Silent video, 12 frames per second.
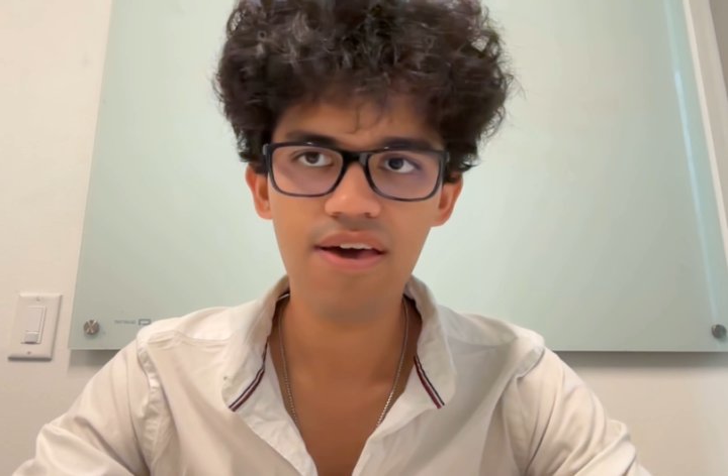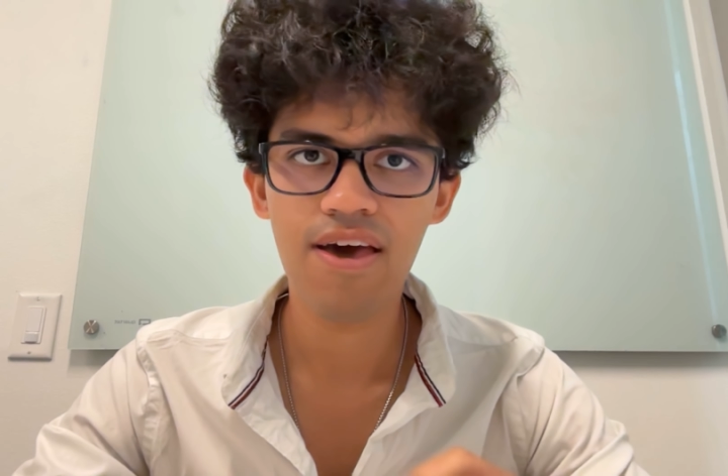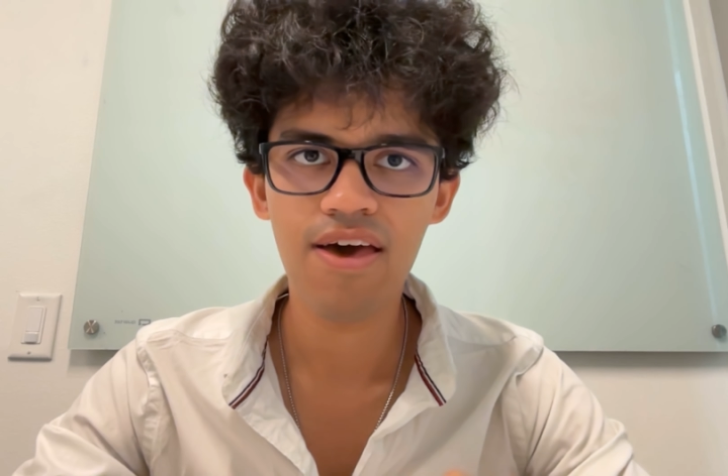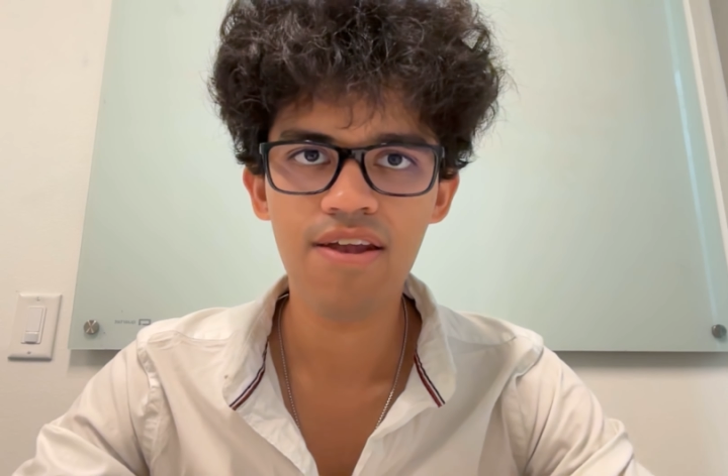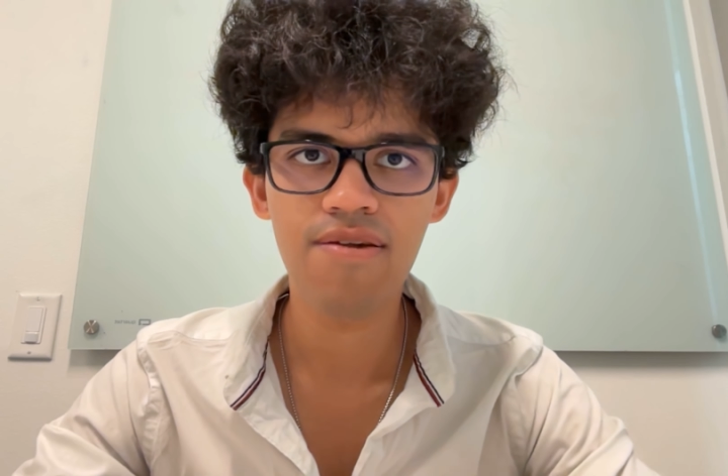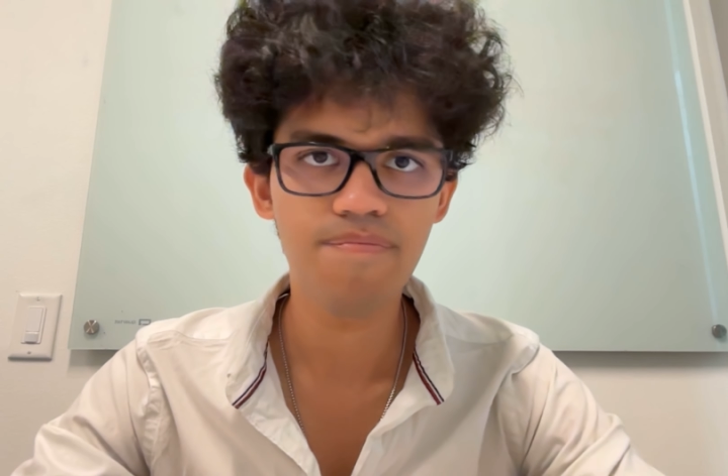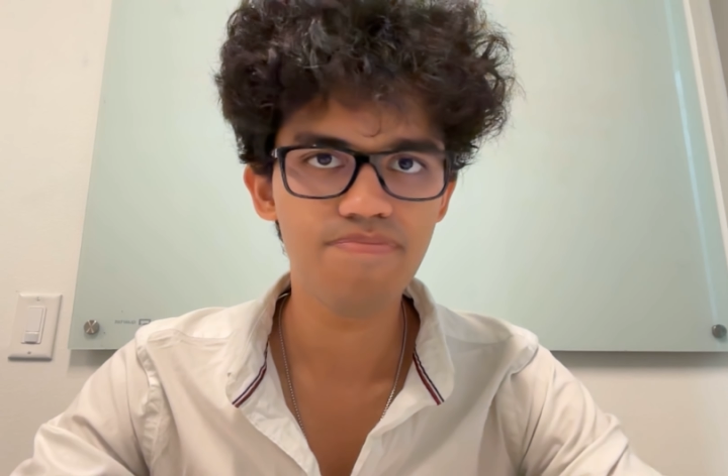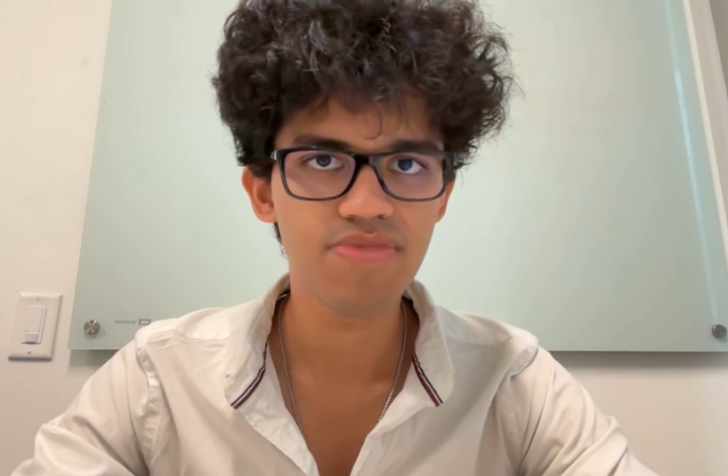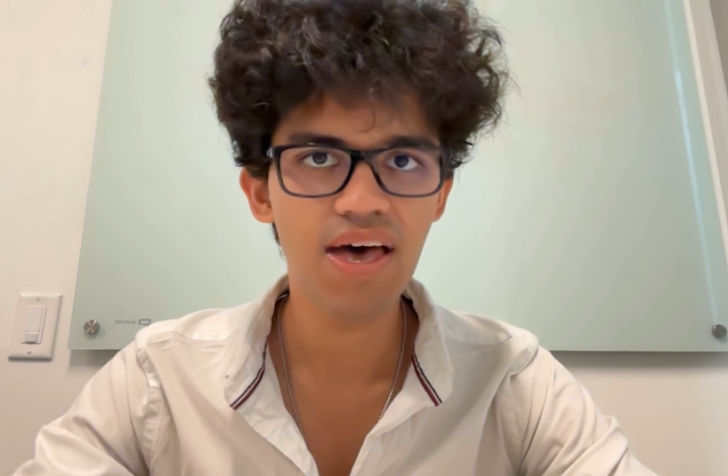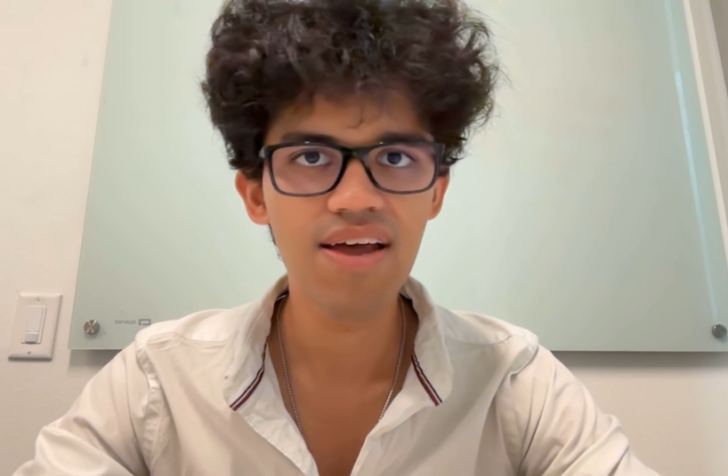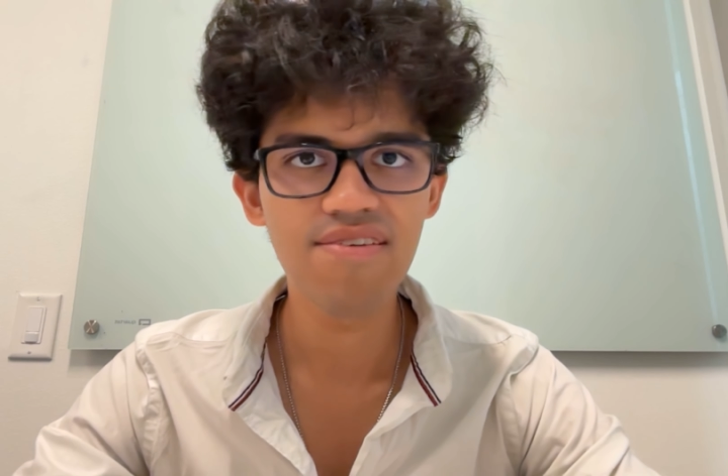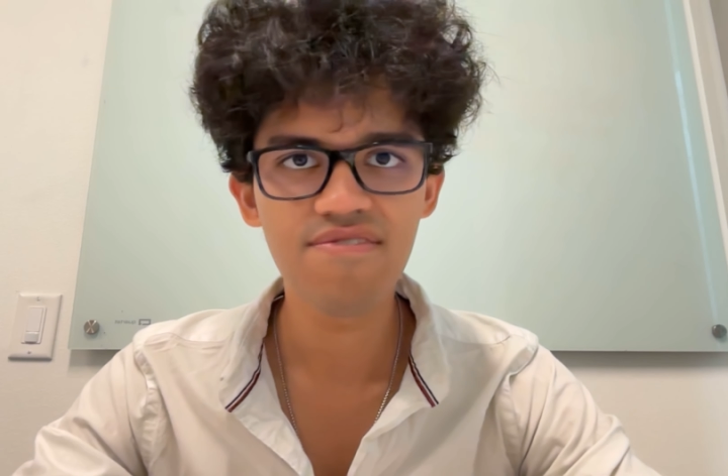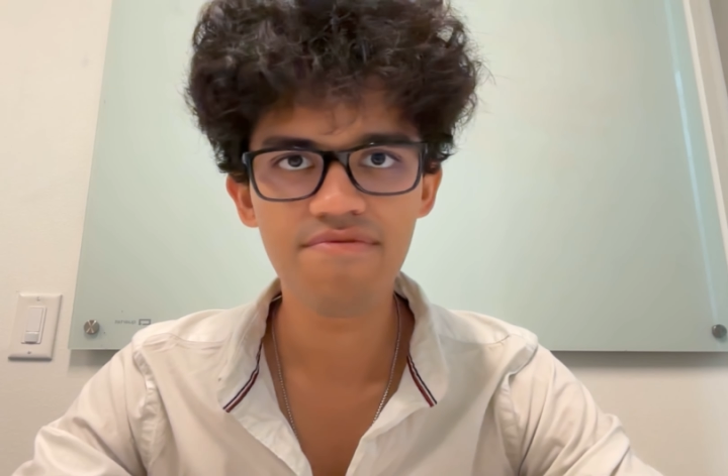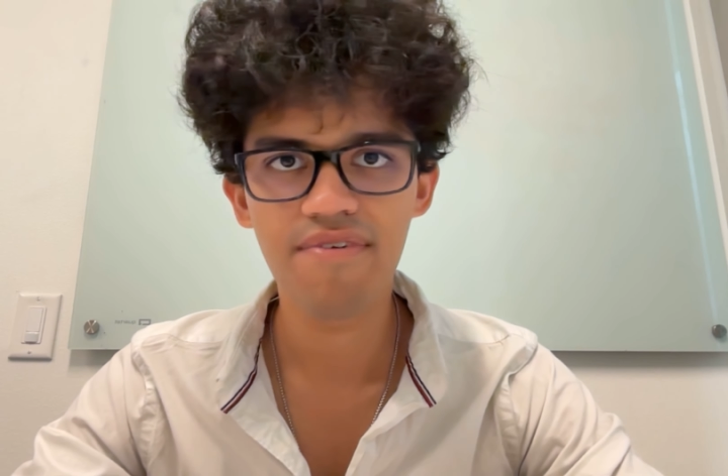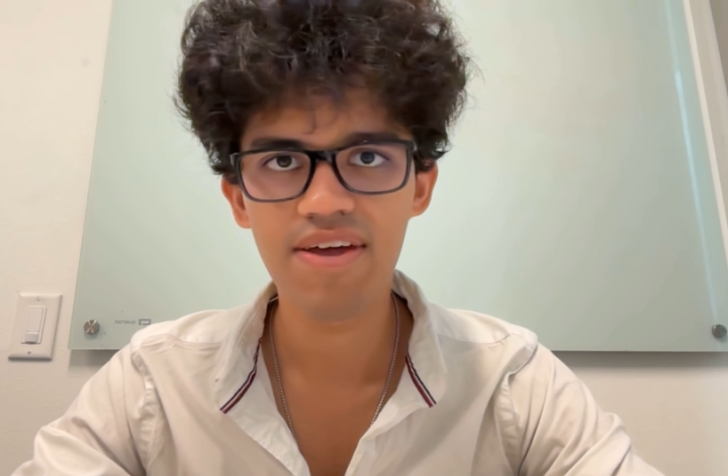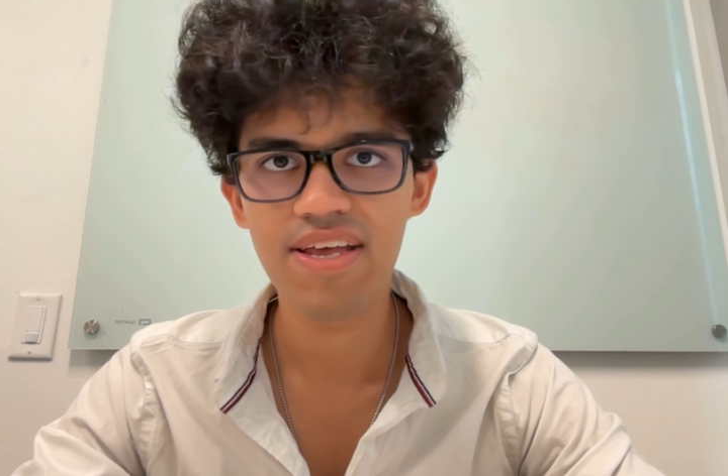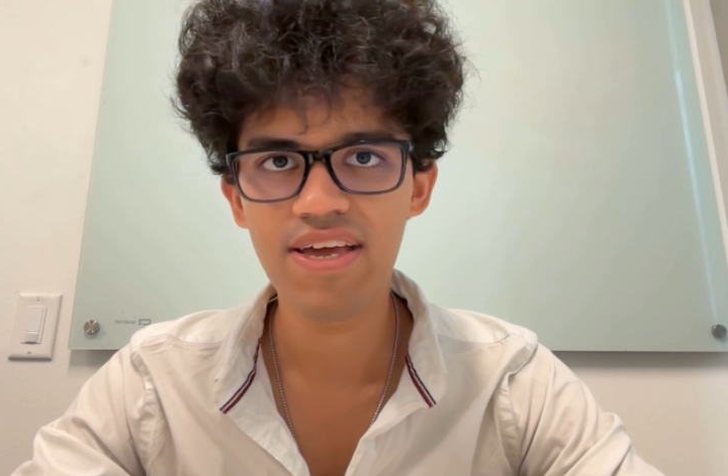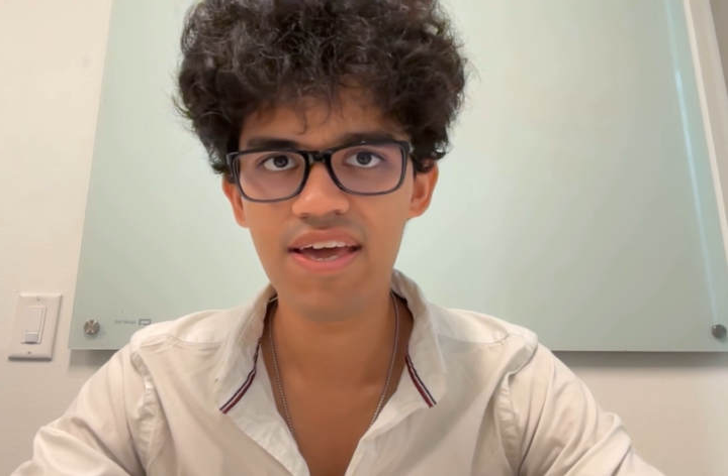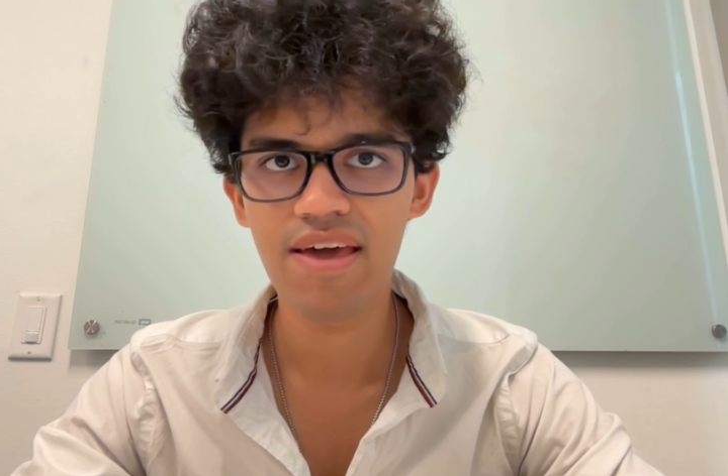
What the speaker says: and that is a very